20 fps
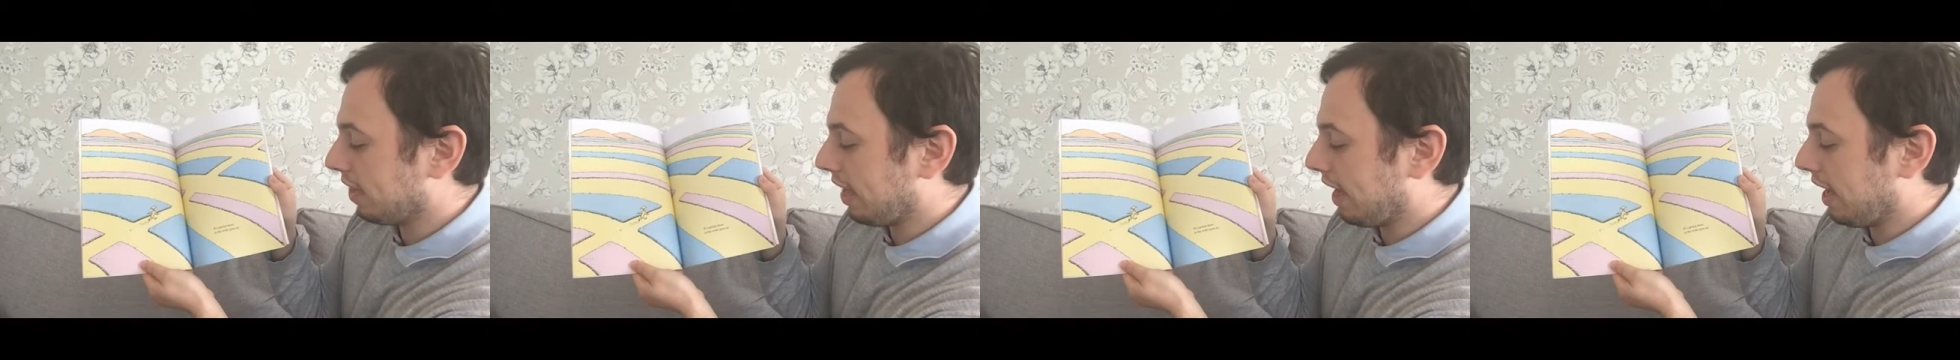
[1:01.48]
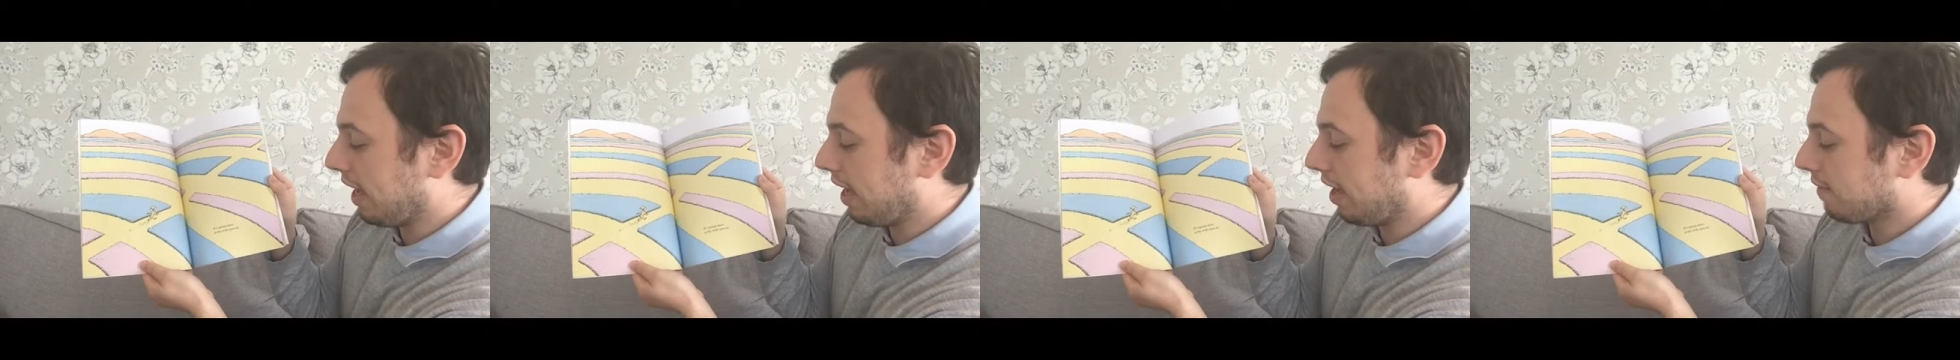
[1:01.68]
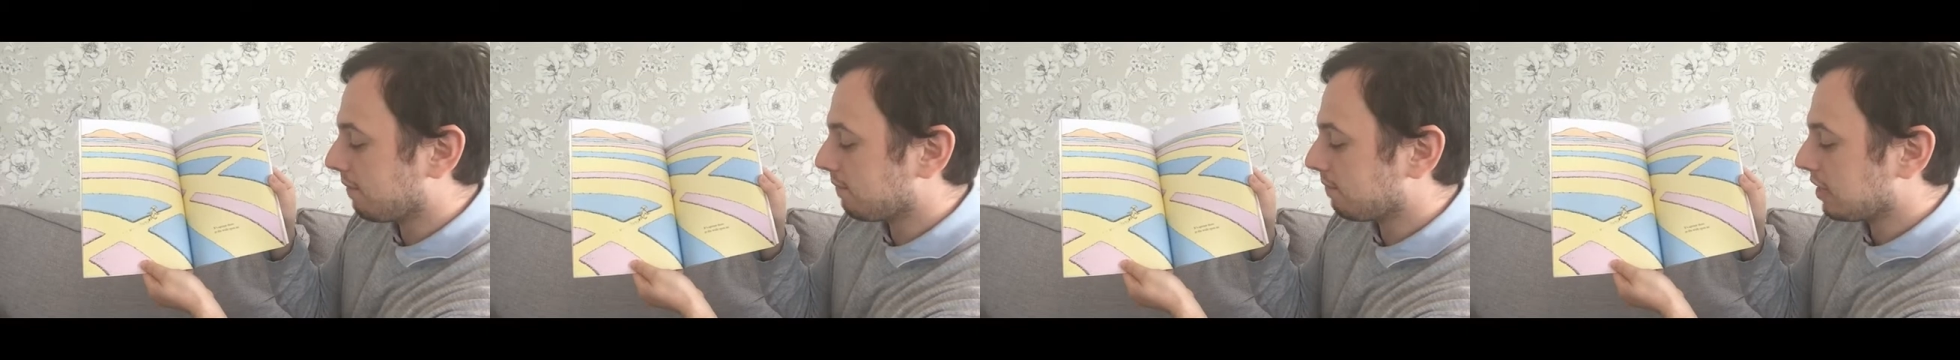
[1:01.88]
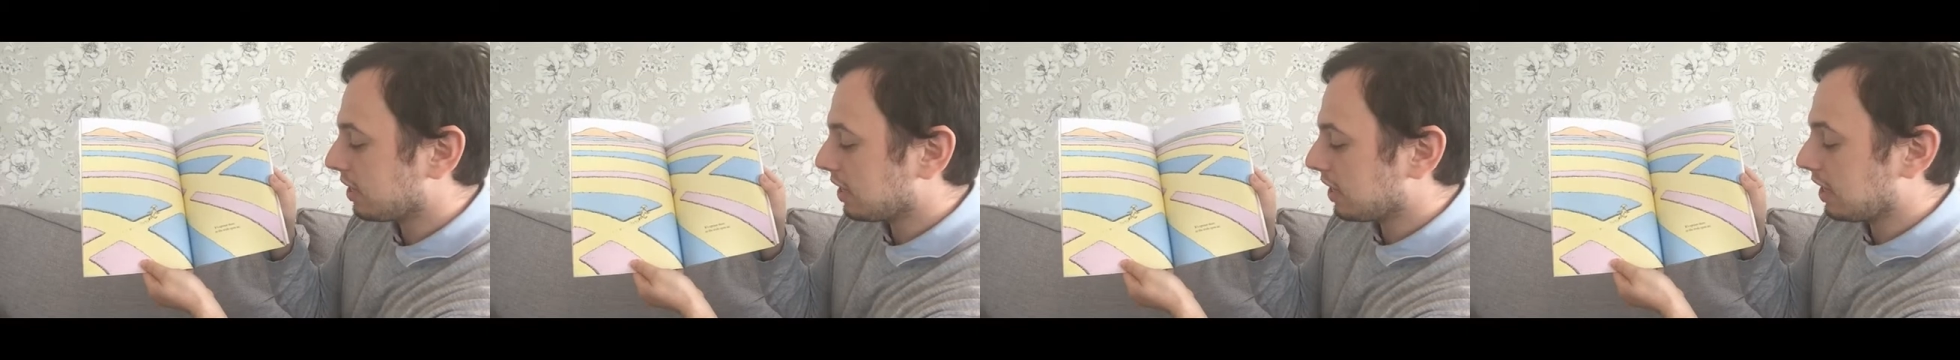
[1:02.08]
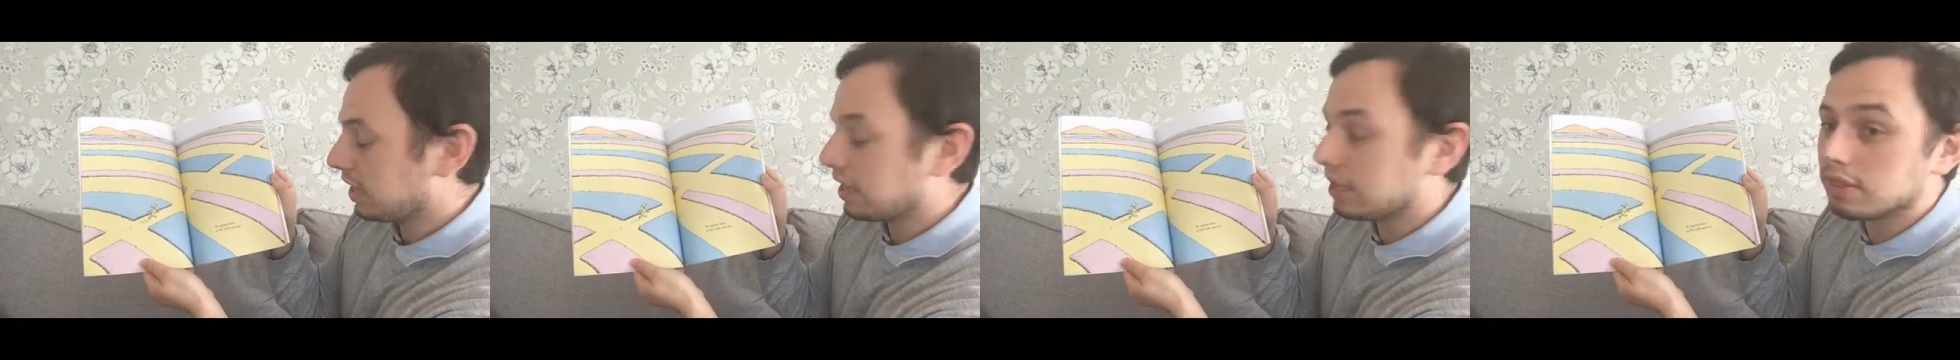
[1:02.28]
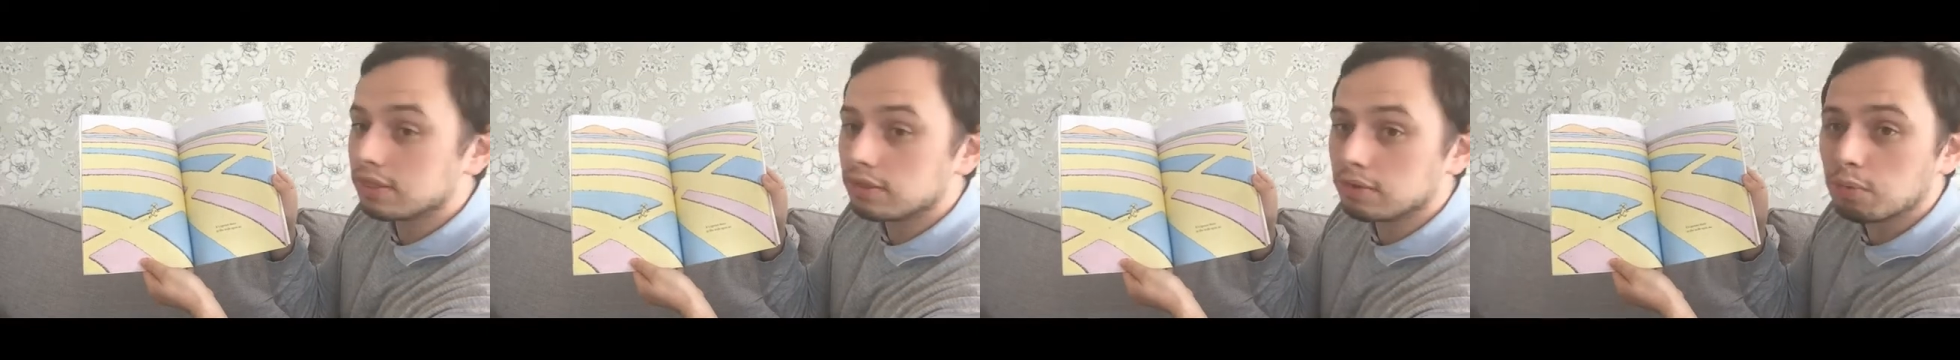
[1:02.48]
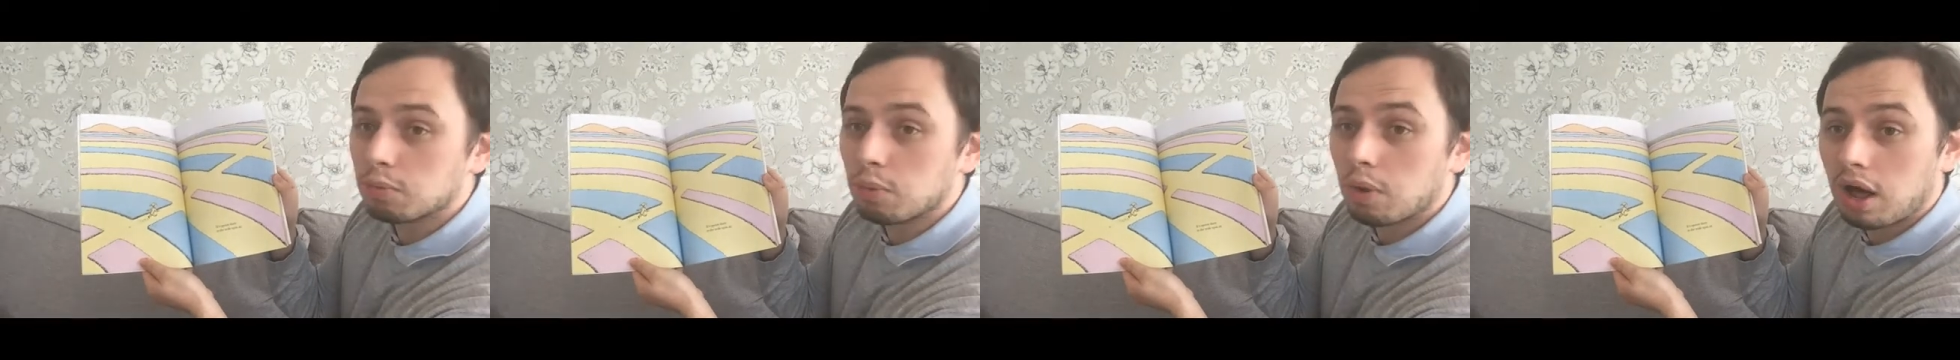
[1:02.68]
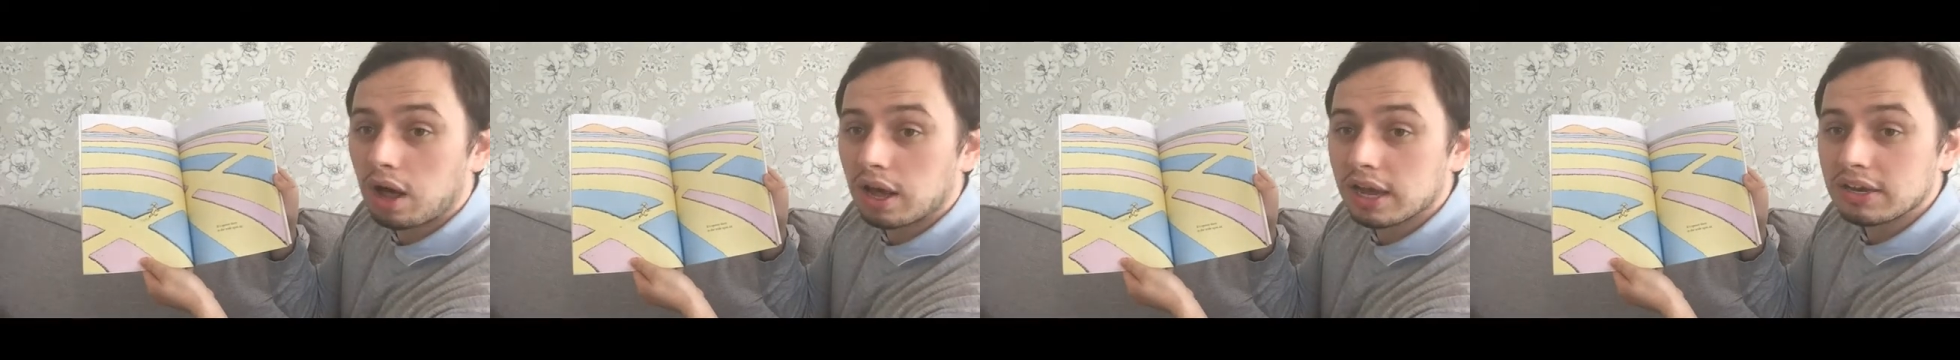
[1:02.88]
there, in the
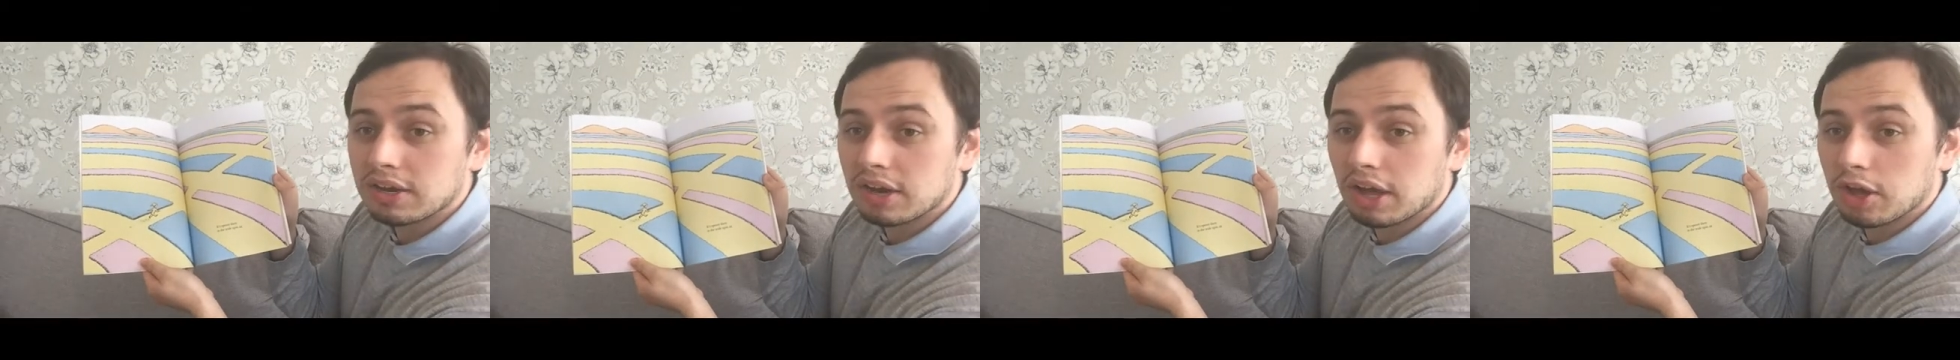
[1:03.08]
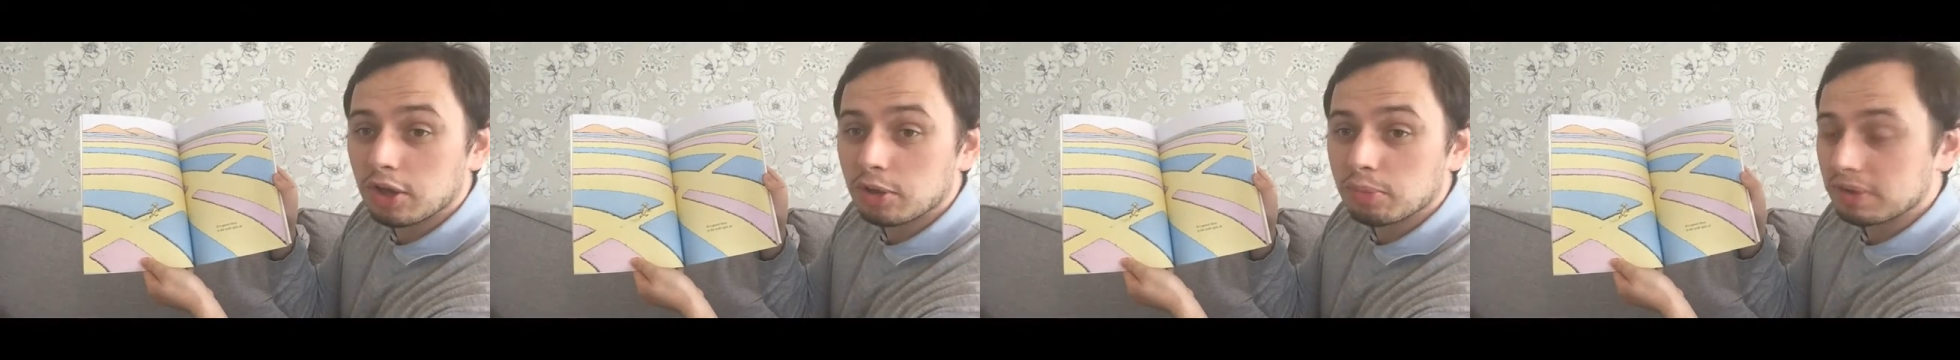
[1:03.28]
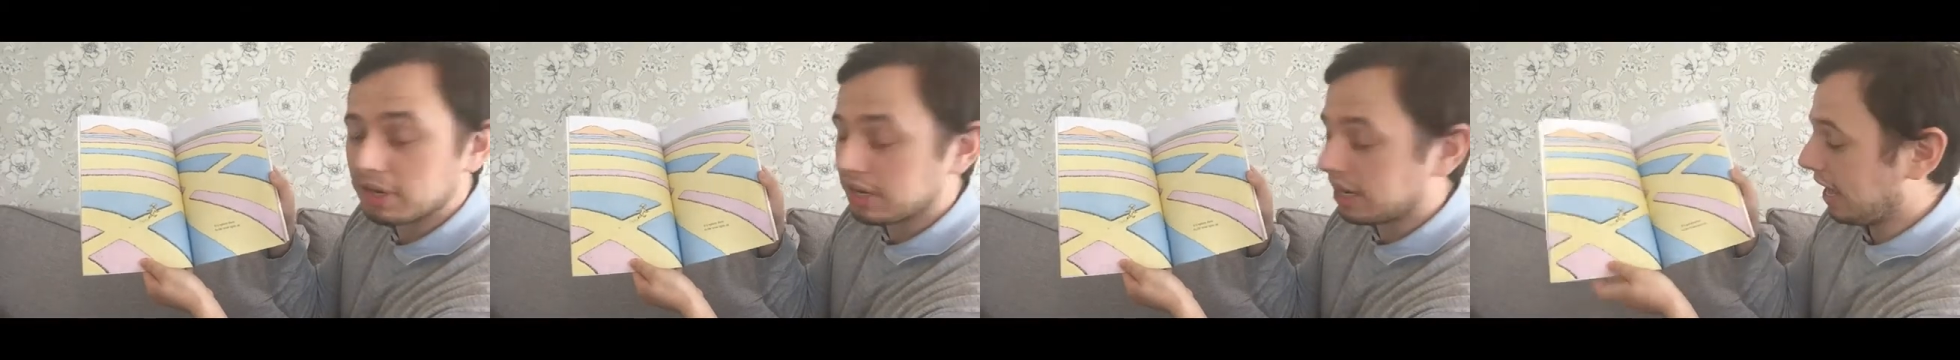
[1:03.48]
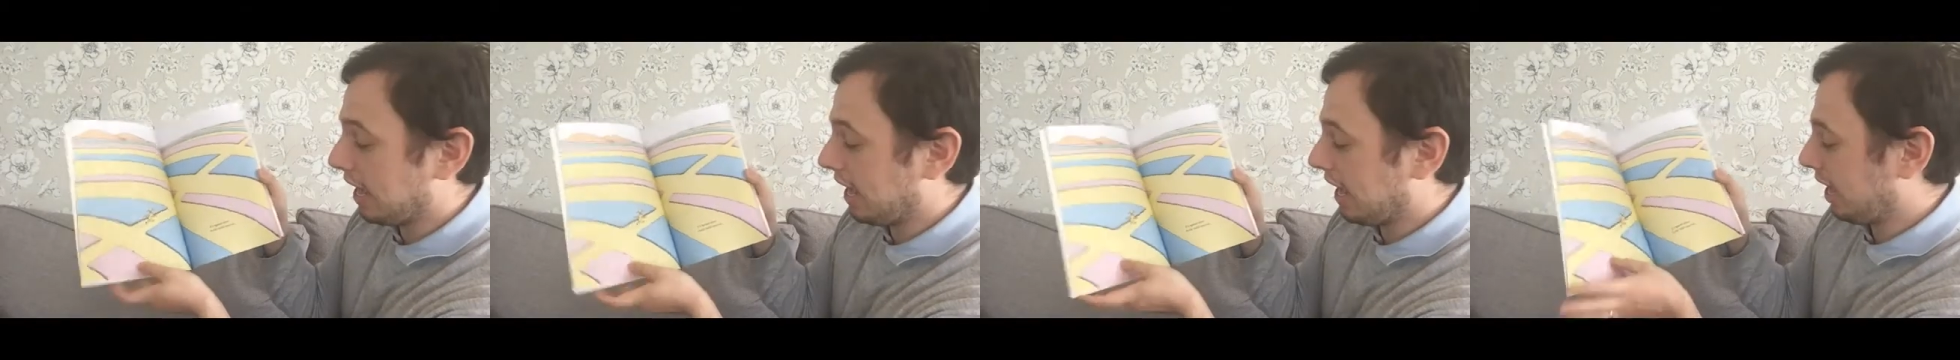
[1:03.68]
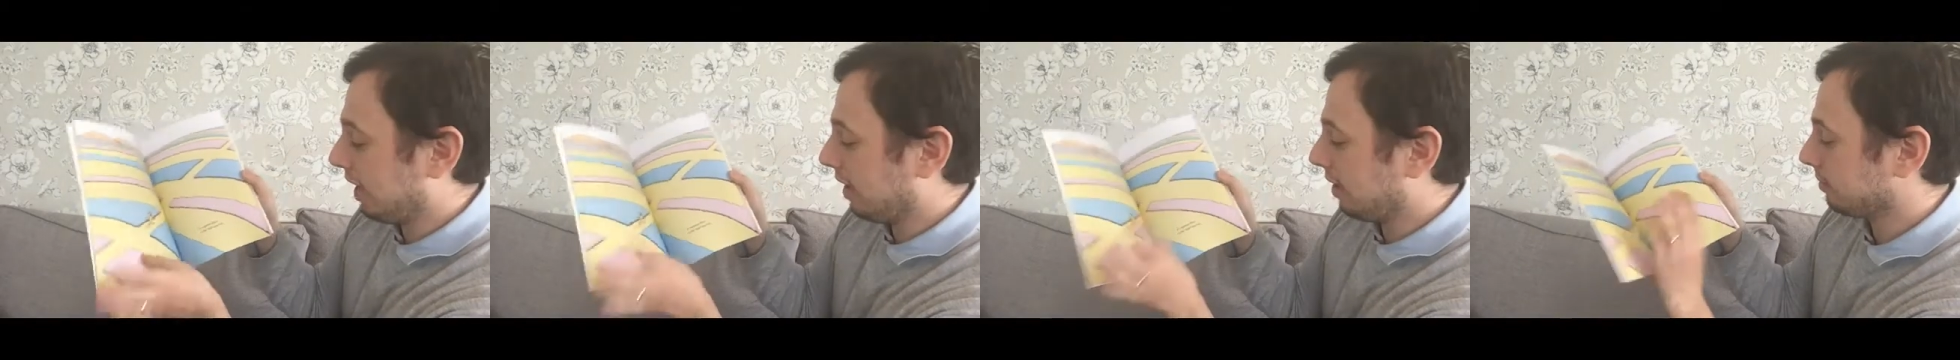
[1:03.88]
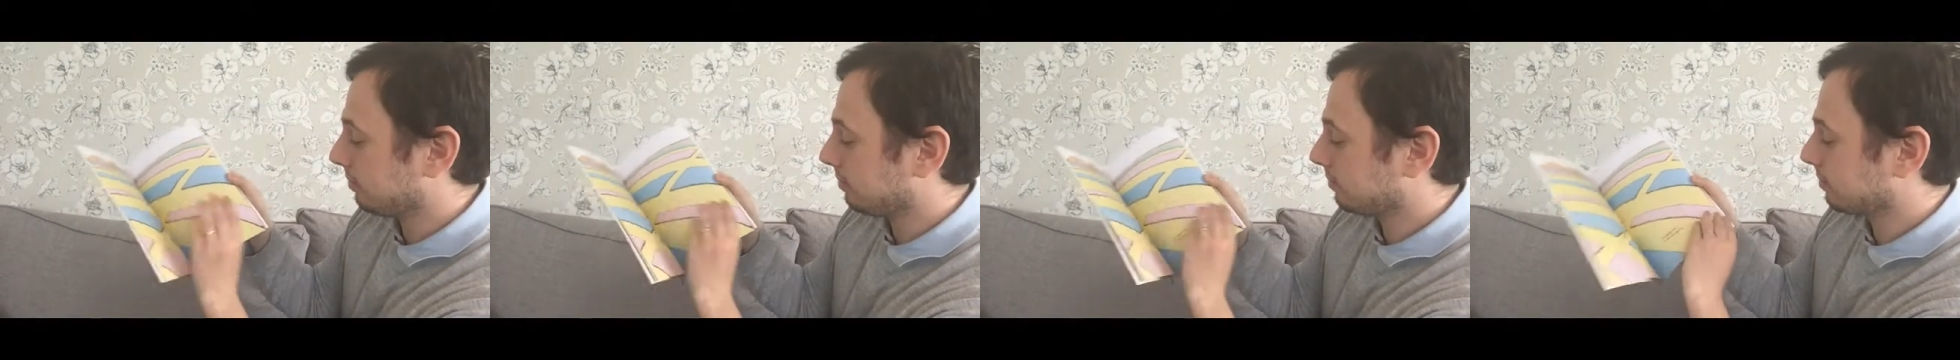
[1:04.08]
wide open air.